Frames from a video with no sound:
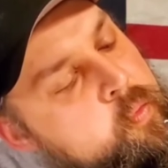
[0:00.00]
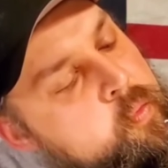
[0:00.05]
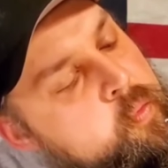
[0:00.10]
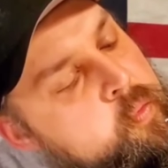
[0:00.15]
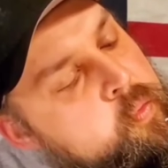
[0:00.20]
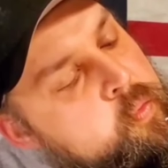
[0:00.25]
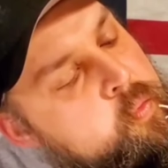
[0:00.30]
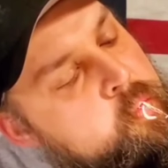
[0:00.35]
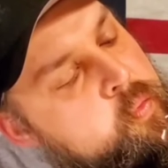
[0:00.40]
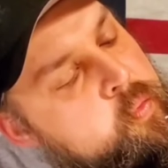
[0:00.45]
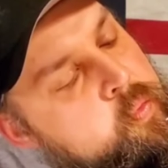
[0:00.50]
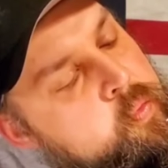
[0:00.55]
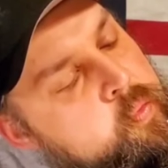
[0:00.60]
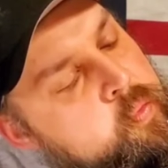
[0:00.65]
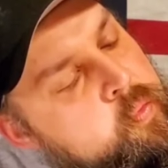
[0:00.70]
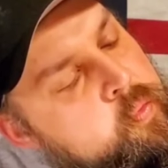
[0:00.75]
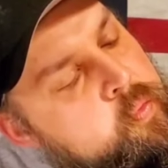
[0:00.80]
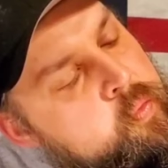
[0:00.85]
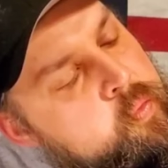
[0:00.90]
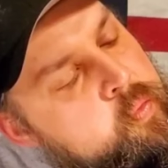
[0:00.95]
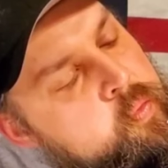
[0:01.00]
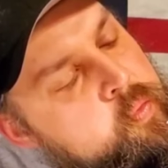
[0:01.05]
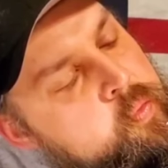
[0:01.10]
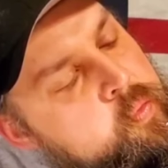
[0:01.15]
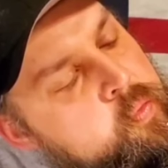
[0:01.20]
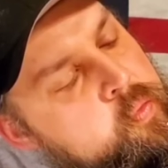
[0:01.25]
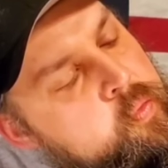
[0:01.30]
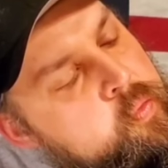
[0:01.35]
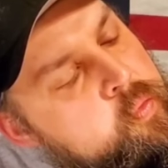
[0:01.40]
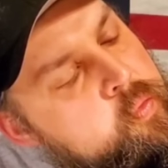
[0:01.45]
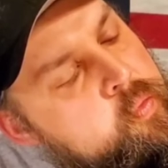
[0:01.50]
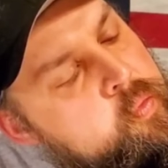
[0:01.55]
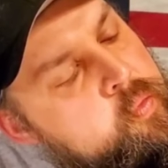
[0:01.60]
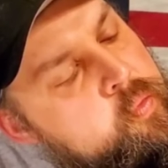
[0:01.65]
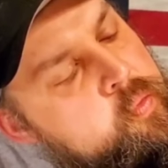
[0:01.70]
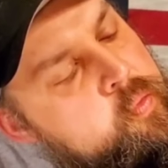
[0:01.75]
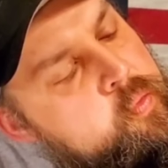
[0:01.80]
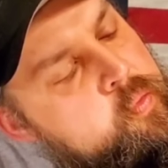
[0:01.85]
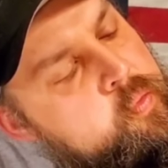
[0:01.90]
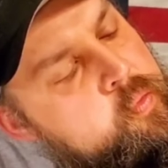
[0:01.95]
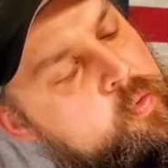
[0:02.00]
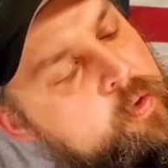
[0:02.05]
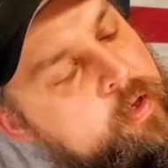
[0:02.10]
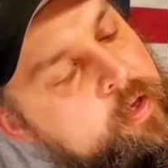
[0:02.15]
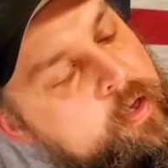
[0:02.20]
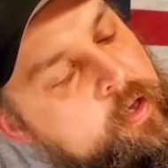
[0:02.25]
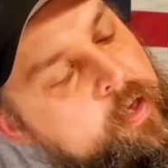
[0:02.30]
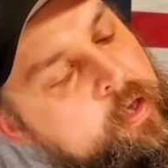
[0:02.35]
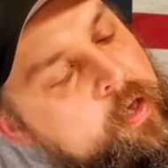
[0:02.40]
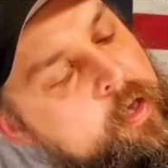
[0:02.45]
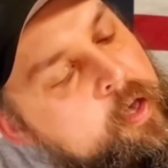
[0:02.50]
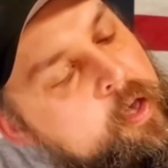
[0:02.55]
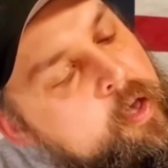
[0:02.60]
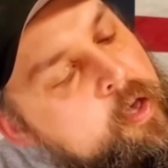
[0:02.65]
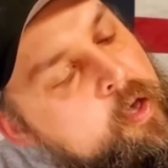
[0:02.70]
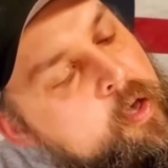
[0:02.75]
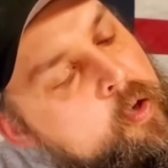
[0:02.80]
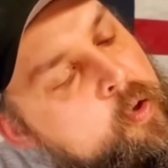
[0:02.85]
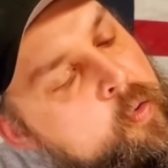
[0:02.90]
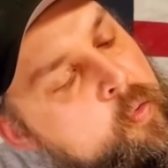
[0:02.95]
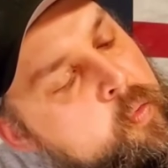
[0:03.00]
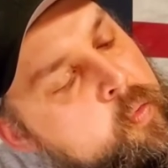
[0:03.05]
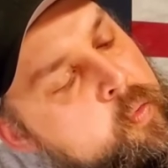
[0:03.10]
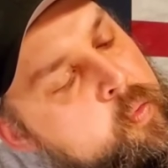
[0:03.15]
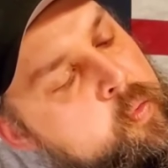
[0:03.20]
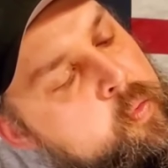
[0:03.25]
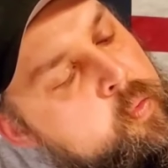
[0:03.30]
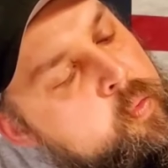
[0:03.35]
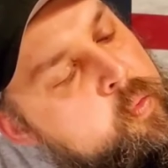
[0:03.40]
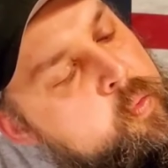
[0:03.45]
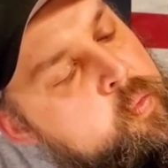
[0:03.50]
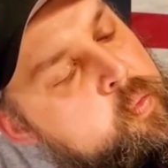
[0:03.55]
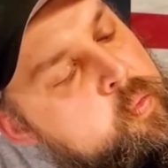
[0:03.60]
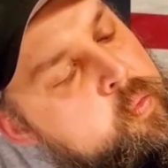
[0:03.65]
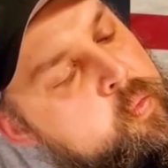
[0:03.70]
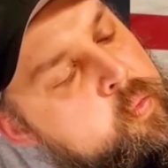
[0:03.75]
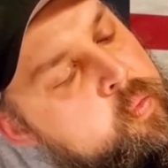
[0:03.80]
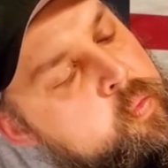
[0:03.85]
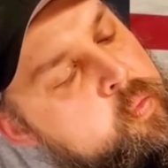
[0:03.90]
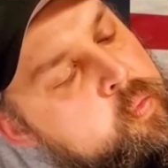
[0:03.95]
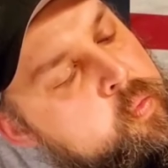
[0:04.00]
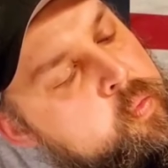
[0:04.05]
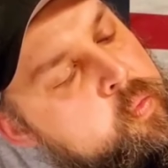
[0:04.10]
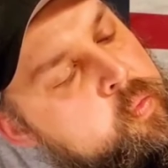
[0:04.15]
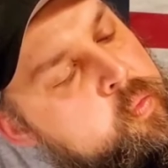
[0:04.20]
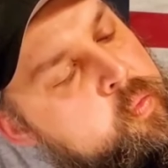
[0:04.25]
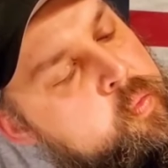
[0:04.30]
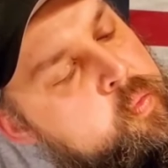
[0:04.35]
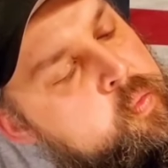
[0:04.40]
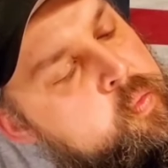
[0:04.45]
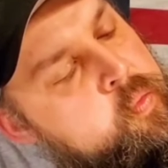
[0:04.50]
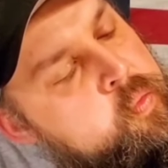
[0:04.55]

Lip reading: Nothing is said.